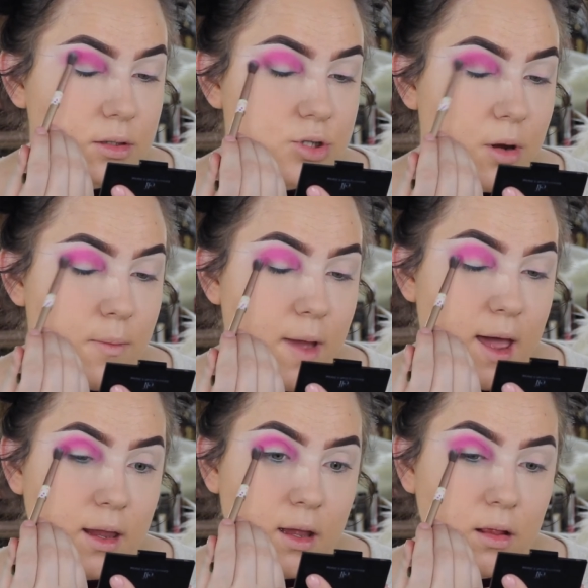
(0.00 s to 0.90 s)

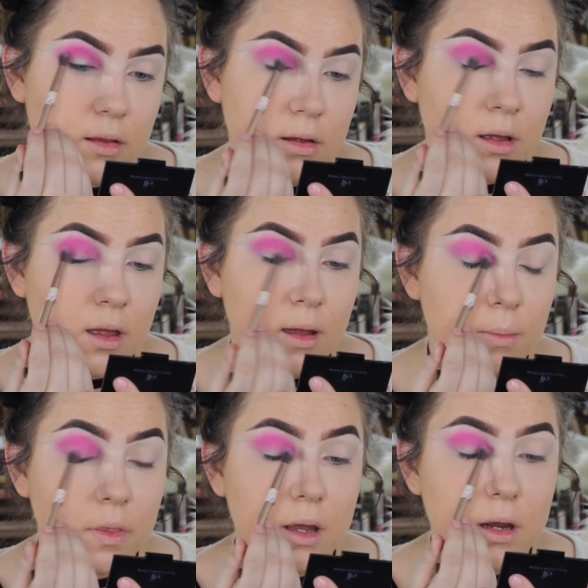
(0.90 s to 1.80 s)
dramatic look
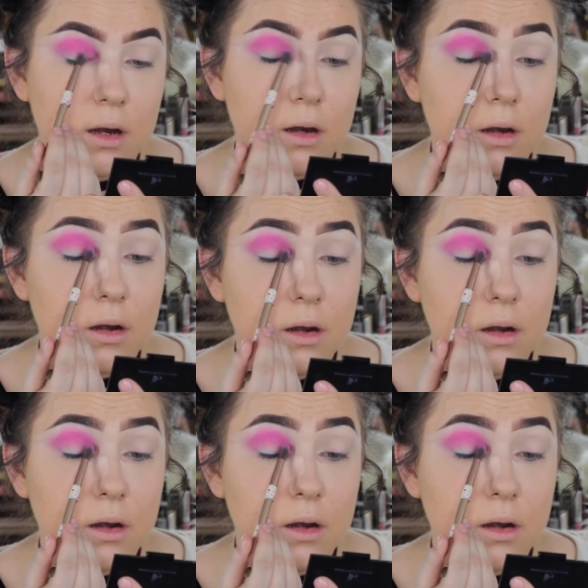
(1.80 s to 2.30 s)
up there.